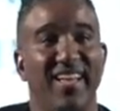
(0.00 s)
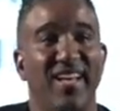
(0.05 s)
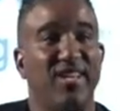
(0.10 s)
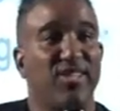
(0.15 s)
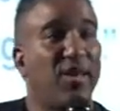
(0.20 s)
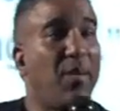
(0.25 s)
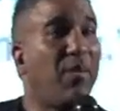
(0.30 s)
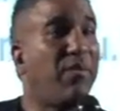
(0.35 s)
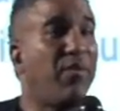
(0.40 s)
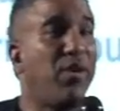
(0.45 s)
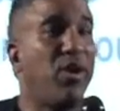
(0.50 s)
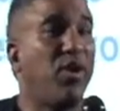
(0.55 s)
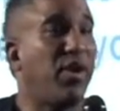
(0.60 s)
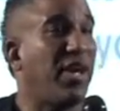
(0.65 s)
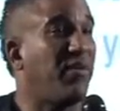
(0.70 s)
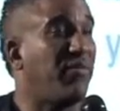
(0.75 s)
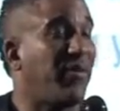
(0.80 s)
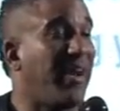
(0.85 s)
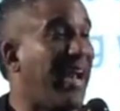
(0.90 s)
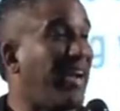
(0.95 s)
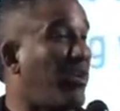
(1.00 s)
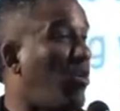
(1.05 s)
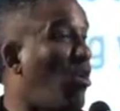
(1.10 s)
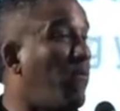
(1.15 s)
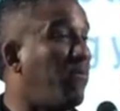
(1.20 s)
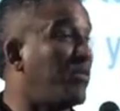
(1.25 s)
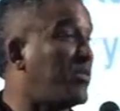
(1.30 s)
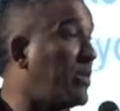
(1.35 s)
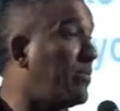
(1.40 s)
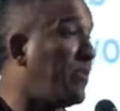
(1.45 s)
Some of you are looking for that
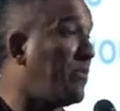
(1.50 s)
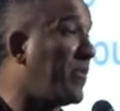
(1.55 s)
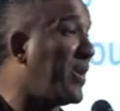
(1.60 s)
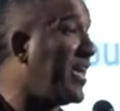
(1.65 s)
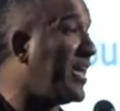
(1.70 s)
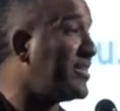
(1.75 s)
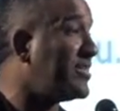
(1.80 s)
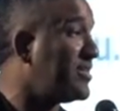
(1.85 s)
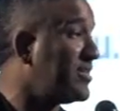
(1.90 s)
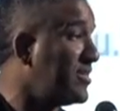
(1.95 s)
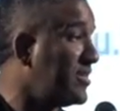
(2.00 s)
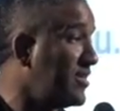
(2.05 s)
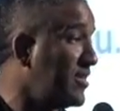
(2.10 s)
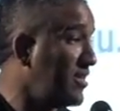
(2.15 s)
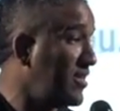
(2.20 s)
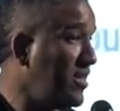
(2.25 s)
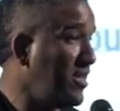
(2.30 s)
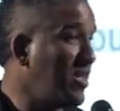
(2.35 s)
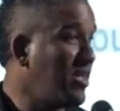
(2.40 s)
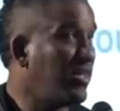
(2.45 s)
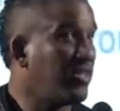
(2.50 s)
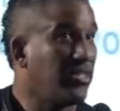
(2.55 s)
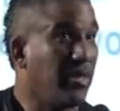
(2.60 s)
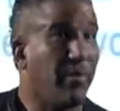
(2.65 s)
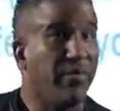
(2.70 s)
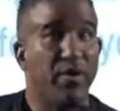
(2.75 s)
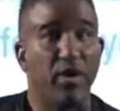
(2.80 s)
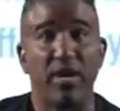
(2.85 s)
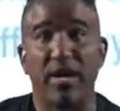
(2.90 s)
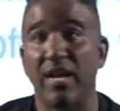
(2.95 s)
comfortable place. Some
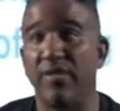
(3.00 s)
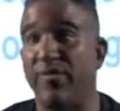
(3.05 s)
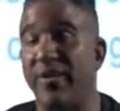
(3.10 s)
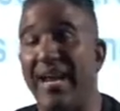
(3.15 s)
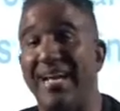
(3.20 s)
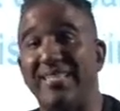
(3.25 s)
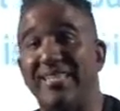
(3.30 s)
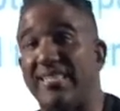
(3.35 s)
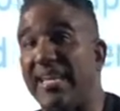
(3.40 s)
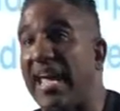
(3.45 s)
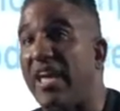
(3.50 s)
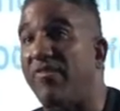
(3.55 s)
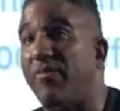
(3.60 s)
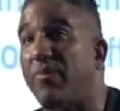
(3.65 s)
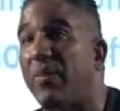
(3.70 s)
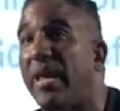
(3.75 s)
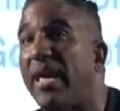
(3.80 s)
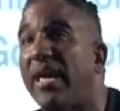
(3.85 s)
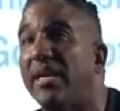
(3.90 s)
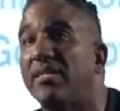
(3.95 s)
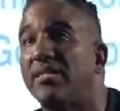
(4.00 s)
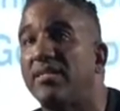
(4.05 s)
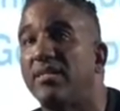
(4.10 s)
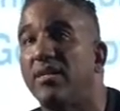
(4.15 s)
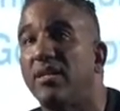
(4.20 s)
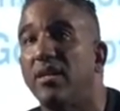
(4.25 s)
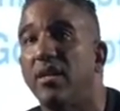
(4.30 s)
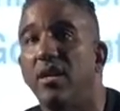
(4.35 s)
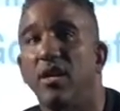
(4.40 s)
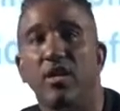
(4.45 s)
of you are looking for that safe place.
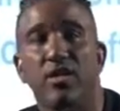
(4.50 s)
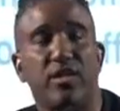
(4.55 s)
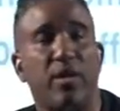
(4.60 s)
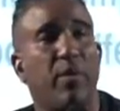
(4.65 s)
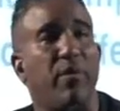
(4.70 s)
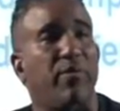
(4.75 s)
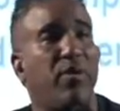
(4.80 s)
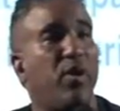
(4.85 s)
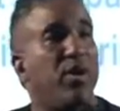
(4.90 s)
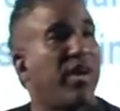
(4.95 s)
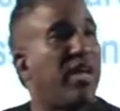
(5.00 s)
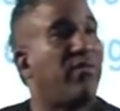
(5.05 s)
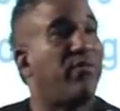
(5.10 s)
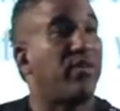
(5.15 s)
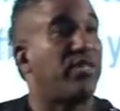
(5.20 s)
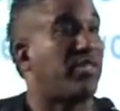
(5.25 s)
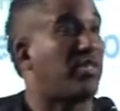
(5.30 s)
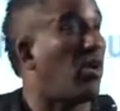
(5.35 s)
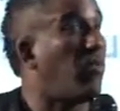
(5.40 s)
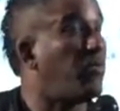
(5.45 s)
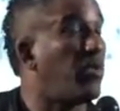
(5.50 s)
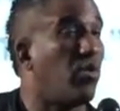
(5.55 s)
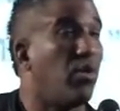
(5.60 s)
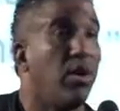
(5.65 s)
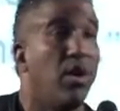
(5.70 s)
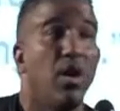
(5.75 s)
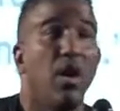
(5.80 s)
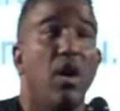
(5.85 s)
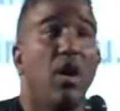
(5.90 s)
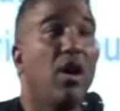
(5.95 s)
Some of you are looking for something.
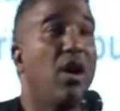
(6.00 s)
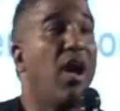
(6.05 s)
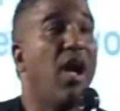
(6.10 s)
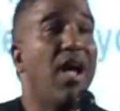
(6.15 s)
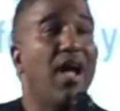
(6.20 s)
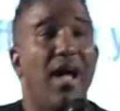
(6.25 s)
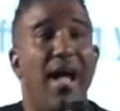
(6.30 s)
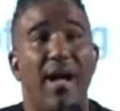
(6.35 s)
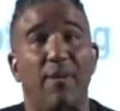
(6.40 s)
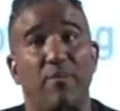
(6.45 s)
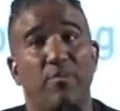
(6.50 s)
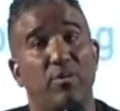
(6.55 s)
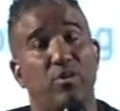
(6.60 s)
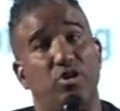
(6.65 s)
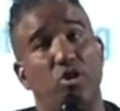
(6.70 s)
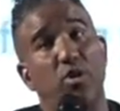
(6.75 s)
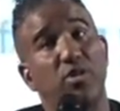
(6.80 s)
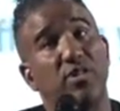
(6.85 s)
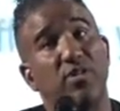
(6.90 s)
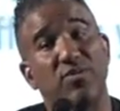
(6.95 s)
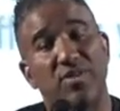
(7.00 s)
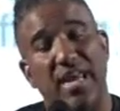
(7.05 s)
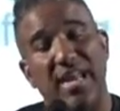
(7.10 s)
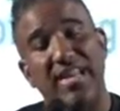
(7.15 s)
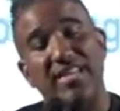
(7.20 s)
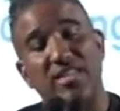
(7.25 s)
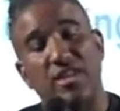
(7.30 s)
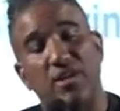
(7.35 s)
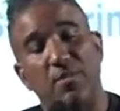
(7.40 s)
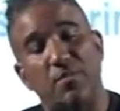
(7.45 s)
Joseph said,
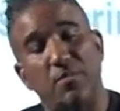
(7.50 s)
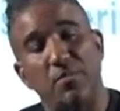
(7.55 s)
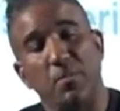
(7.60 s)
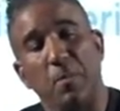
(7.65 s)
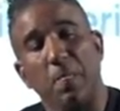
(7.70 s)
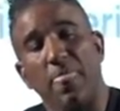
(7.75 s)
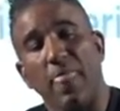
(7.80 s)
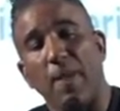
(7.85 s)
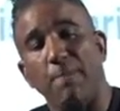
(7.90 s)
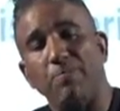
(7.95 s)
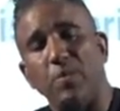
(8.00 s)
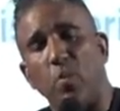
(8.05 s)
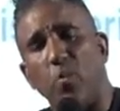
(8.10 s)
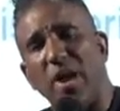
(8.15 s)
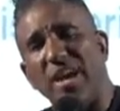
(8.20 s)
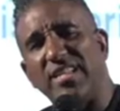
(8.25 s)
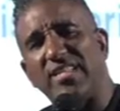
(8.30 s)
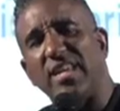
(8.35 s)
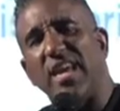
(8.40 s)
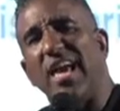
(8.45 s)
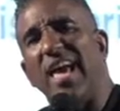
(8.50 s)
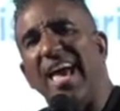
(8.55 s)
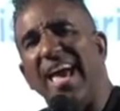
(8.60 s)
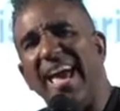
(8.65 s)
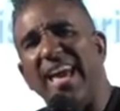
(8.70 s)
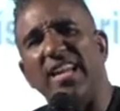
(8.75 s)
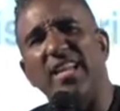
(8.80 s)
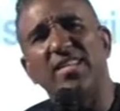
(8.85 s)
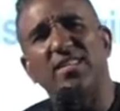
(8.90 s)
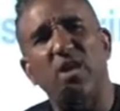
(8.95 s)
listen,
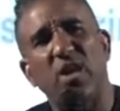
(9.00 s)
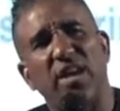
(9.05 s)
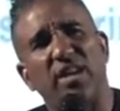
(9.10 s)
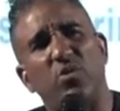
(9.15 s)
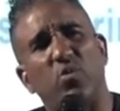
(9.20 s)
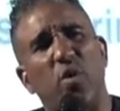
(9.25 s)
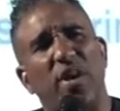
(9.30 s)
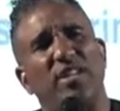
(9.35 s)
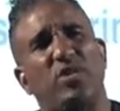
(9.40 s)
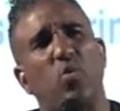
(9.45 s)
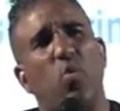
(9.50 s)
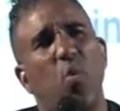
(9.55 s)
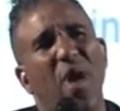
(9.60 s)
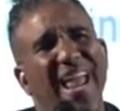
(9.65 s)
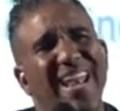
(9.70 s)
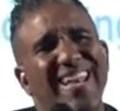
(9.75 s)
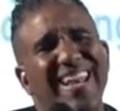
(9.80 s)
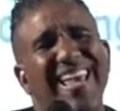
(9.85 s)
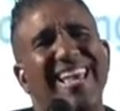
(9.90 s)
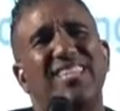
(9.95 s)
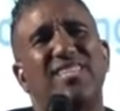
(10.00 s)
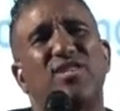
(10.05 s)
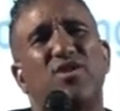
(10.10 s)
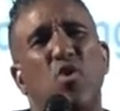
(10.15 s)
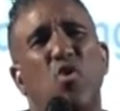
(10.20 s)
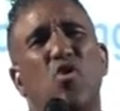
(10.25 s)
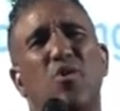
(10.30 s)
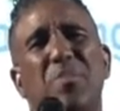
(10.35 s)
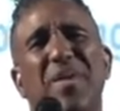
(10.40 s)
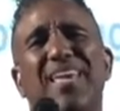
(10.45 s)
it's when they
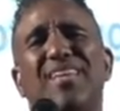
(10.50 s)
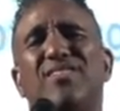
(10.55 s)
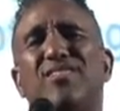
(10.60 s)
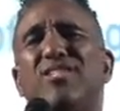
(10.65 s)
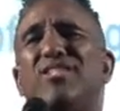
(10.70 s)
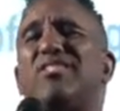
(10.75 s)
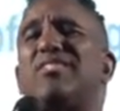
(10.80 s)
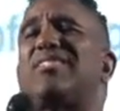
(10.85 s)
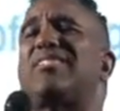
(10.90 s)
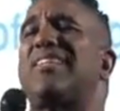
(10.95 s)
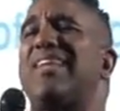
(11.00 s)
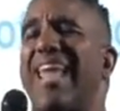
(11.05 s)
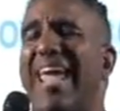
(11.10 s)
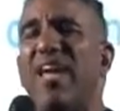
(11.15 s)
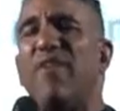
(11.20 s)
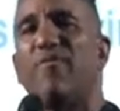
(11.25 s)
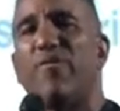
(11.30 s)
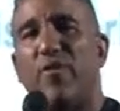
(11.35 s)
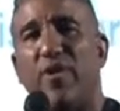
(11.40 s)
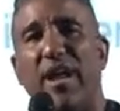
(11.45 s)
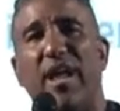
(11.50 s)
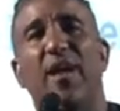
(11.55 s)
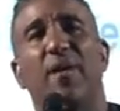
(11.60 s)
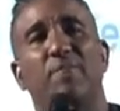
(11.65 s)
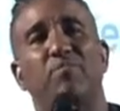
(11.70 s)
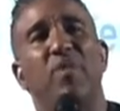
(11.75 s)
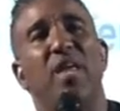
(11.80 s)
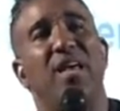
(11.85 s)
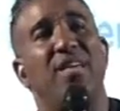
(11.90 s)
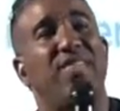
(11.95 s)
sold me into slavery
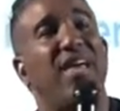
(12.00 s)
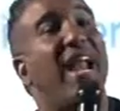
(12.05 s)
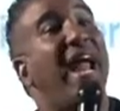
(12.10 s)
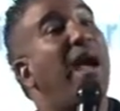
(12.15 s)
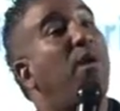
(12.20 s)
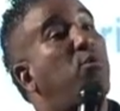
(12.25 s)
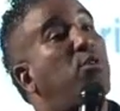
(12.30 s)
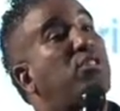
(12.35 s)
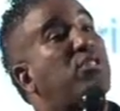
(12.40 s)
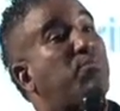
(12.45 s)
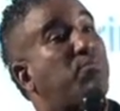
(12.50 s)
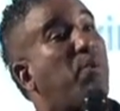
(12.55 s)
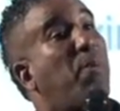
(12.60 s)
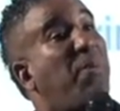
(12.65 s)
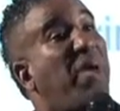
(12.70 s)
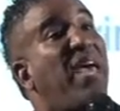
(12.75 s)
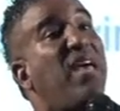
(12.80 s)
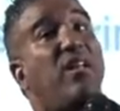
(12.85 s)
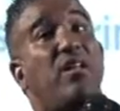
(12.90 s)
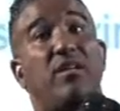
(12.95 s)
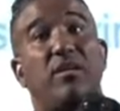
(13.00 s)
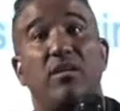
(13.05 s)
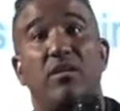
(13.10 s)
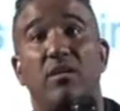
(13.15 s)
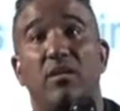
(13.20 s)
that I was propelled.